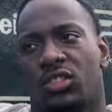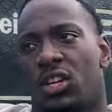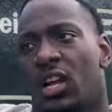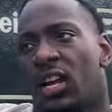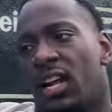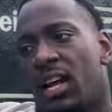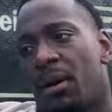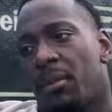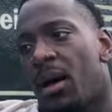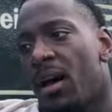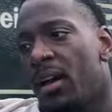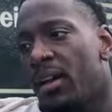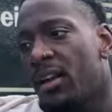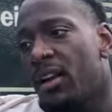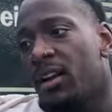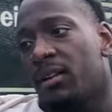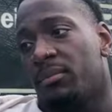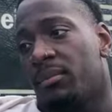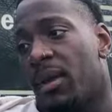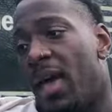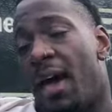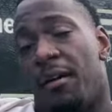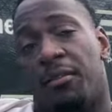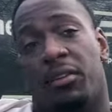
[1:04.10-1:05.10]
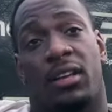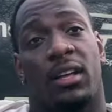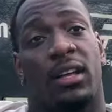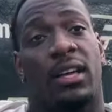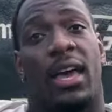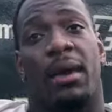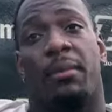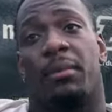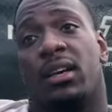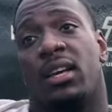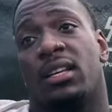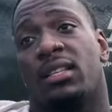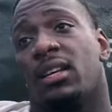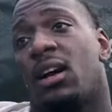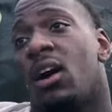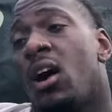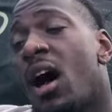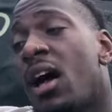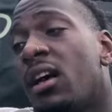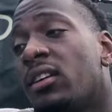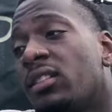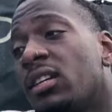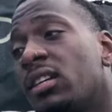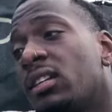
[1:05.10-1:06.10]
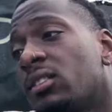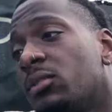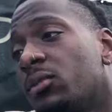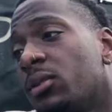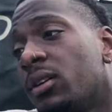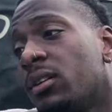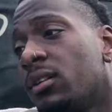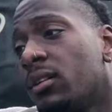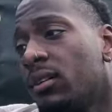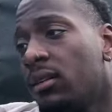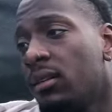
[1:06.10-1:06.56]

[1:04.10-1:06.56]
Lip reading: trying to come out here and have a good game against Ohio State this week.